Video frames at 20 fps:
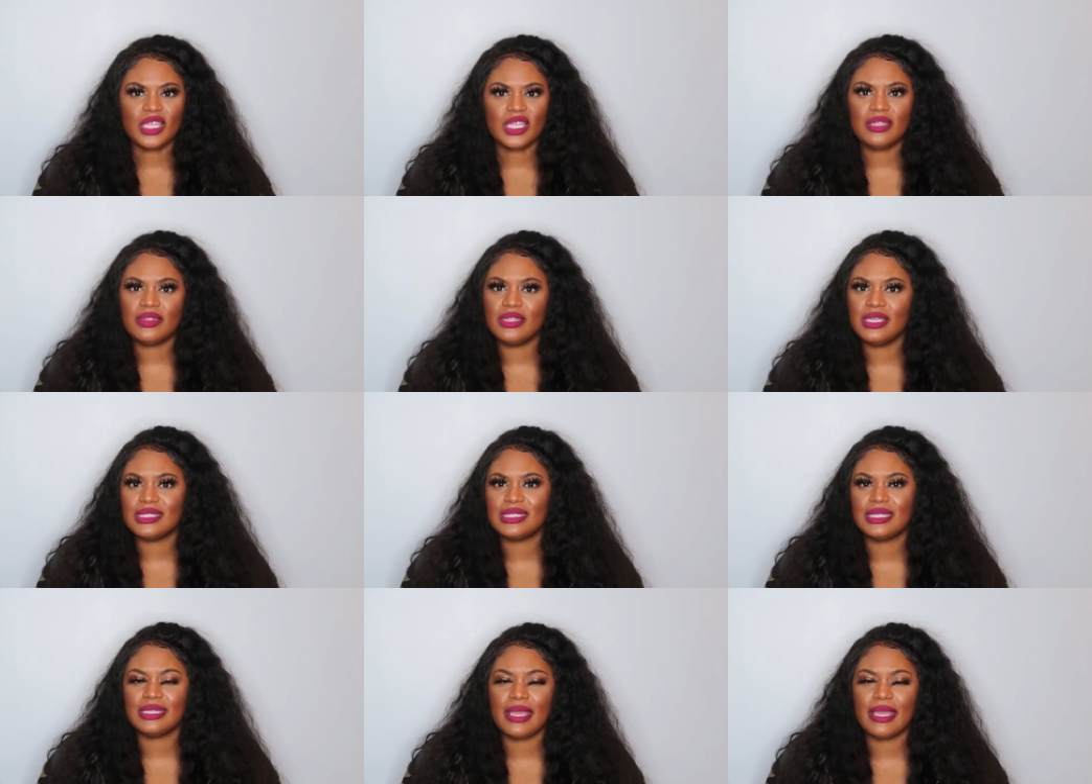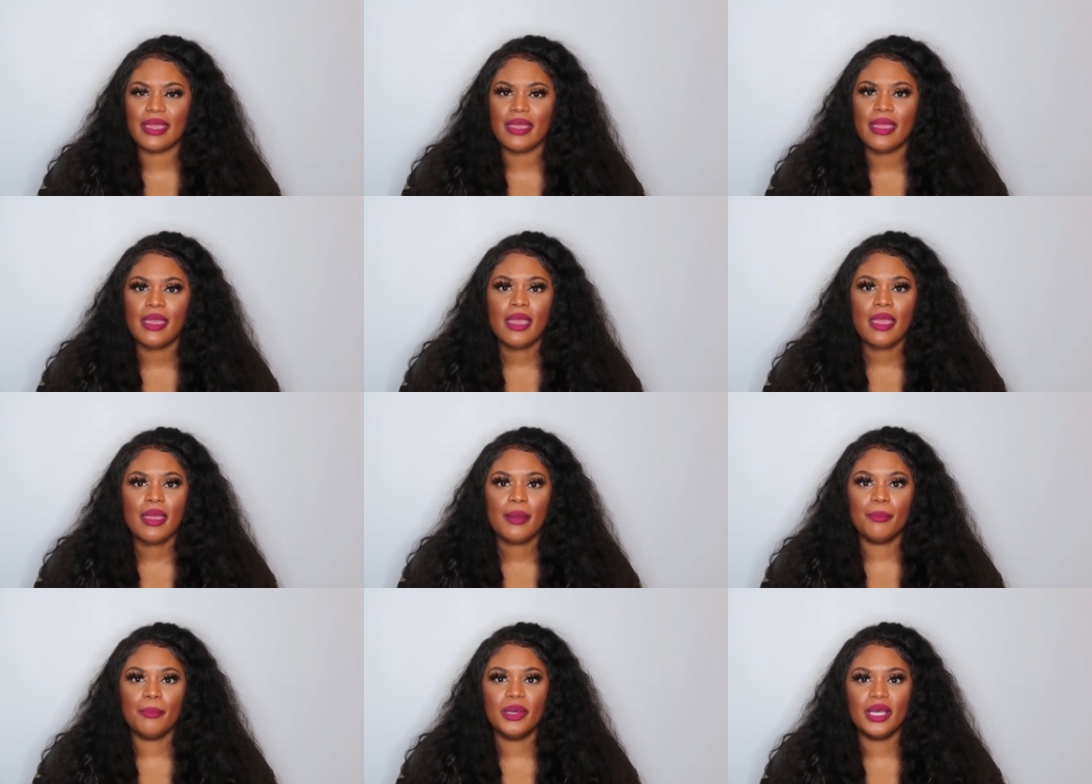this and that.
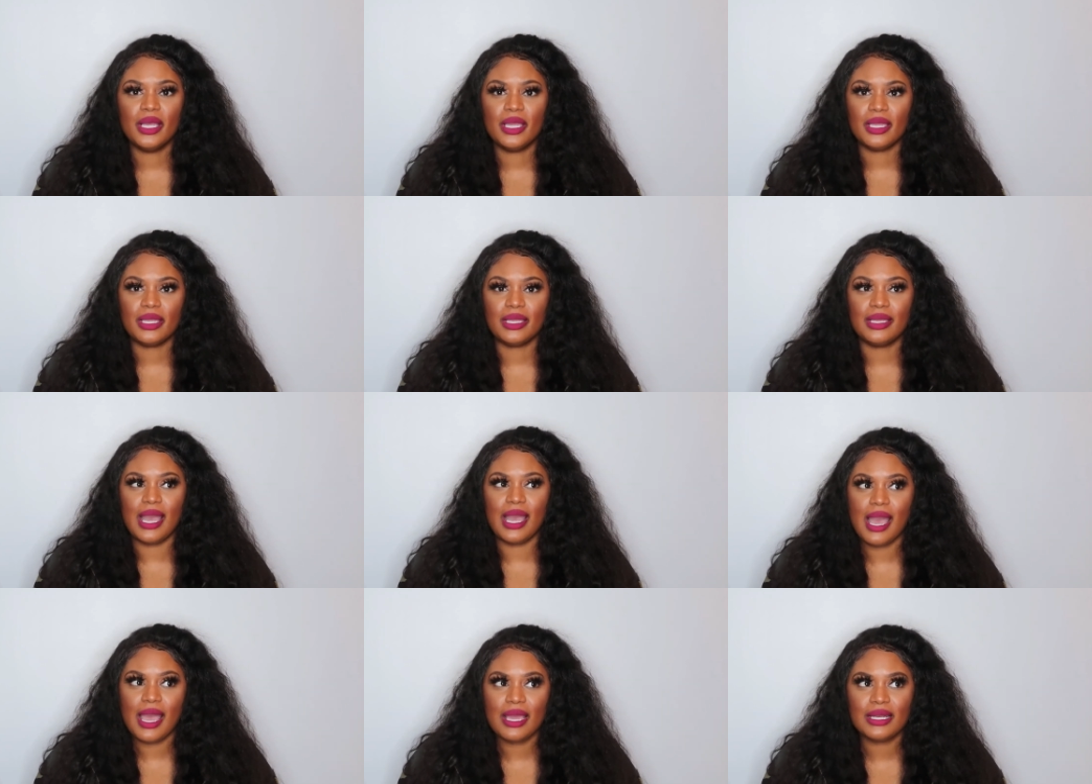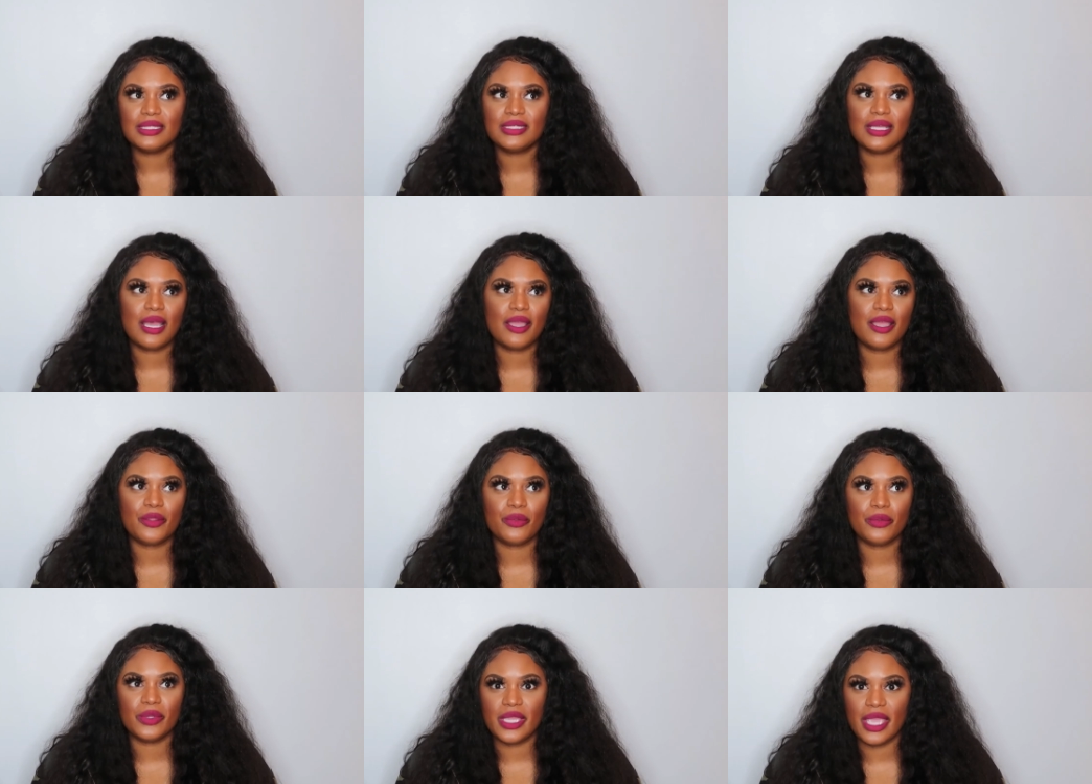But God is
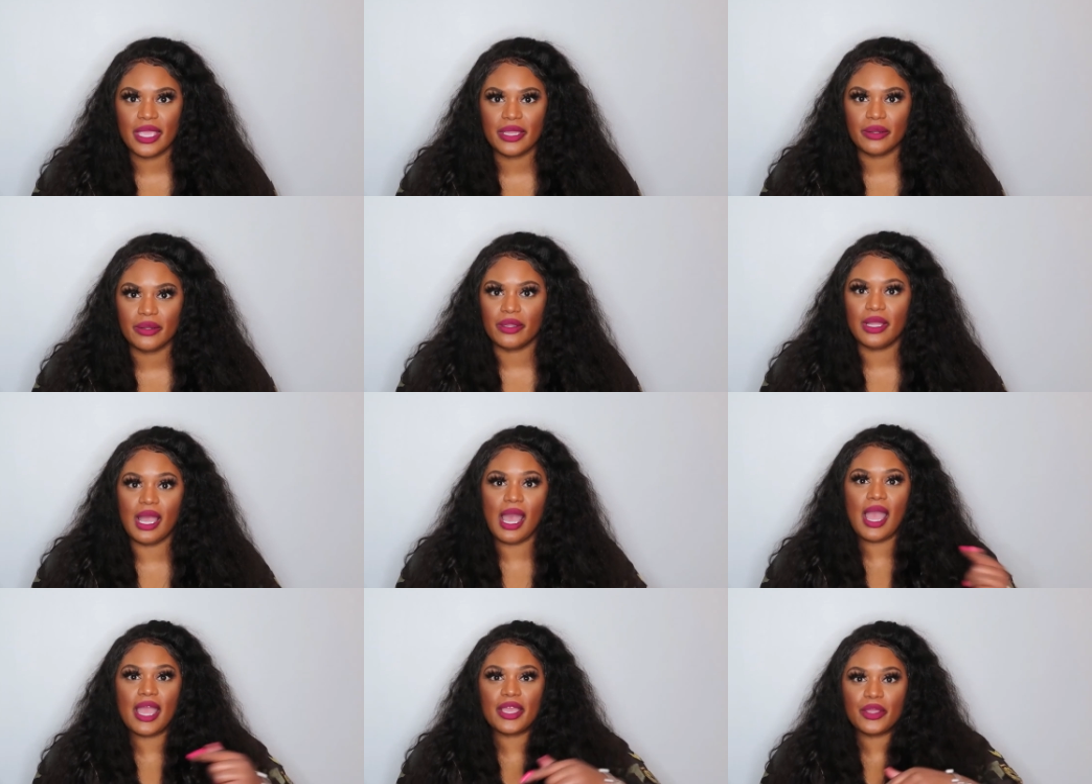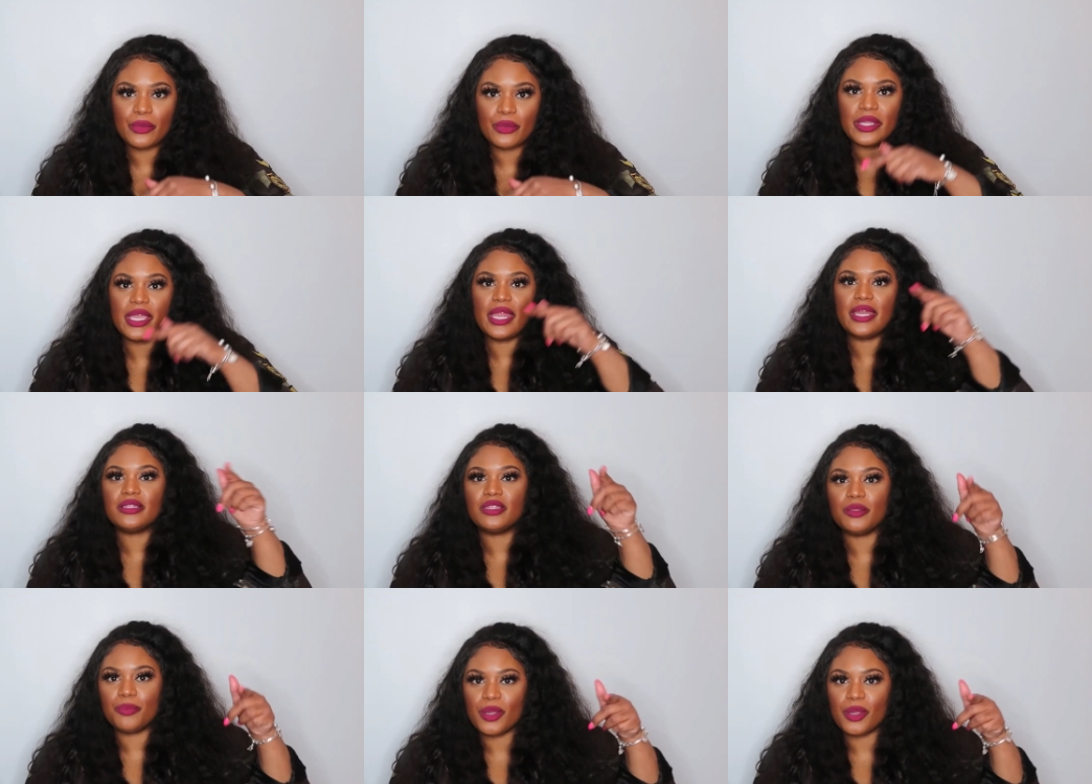our creator. God
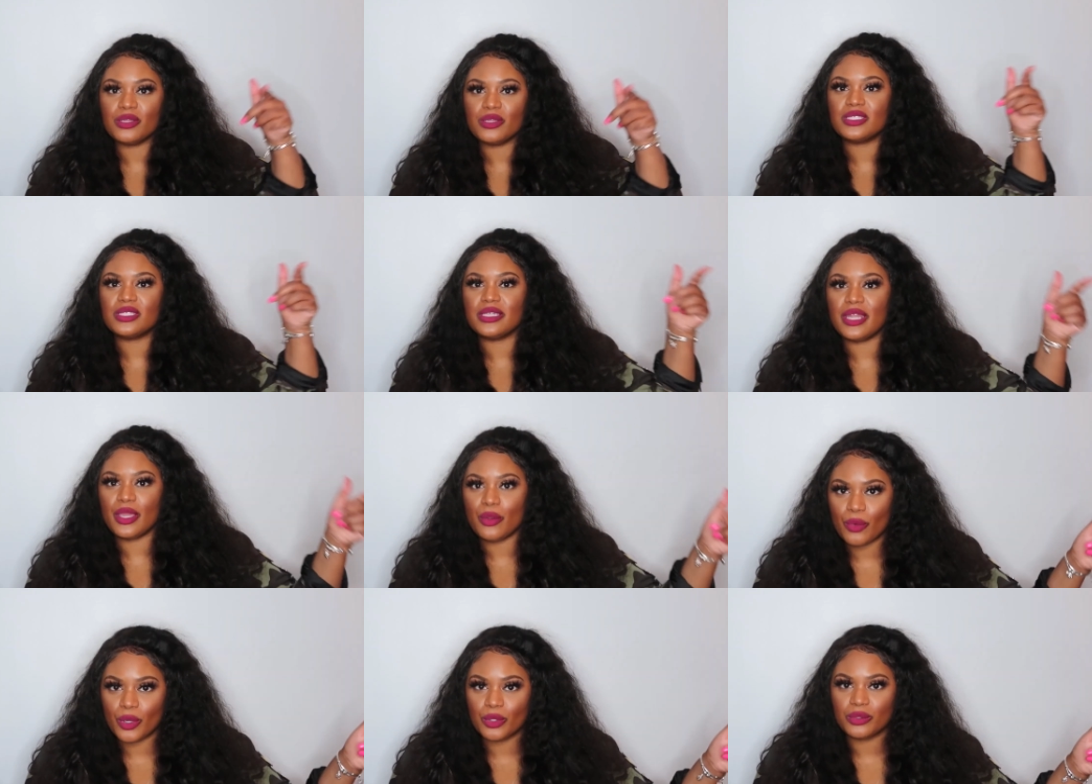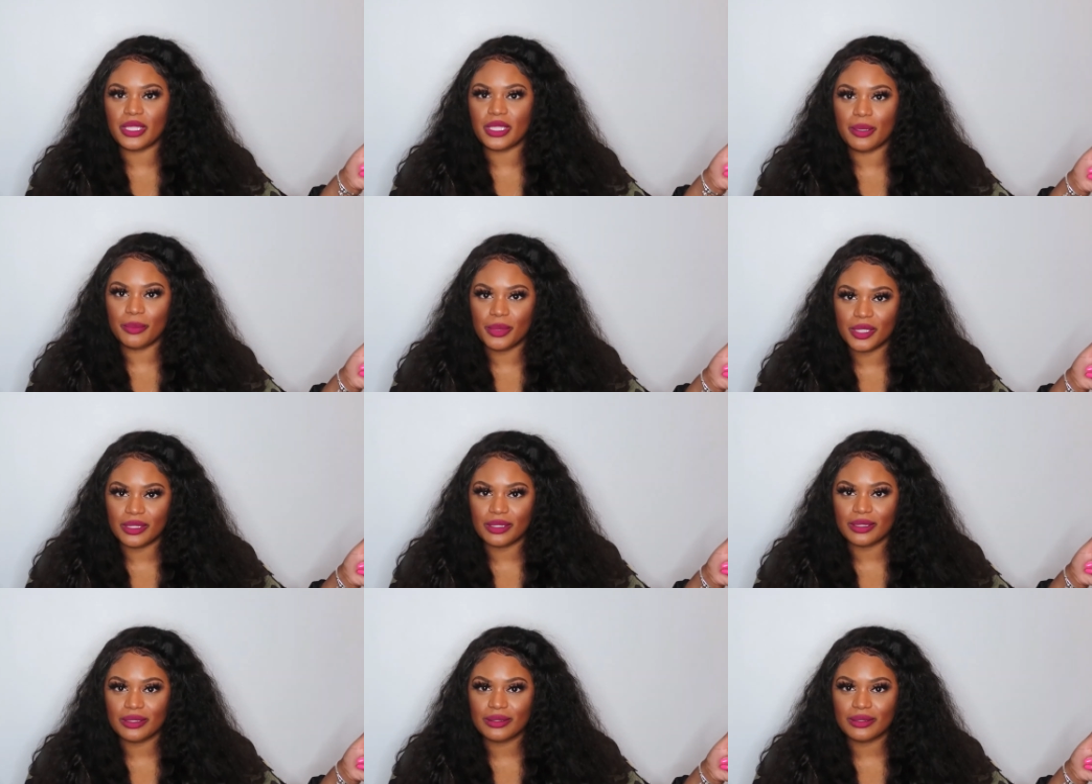created the person that wrote that
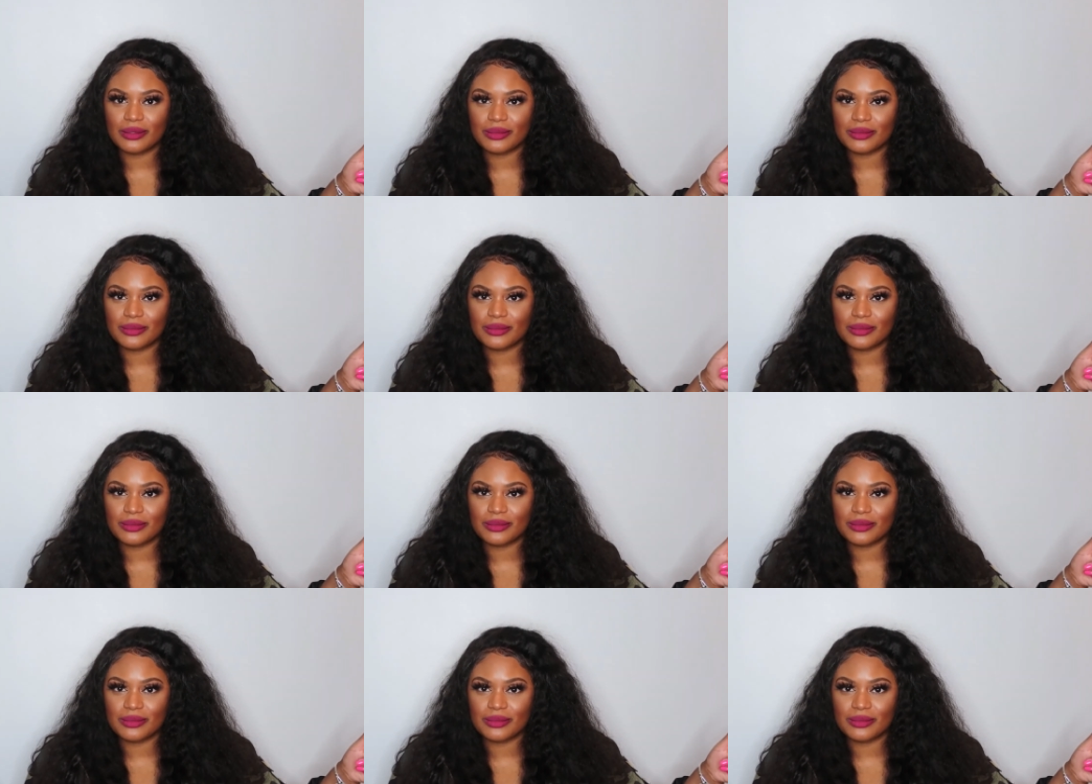book.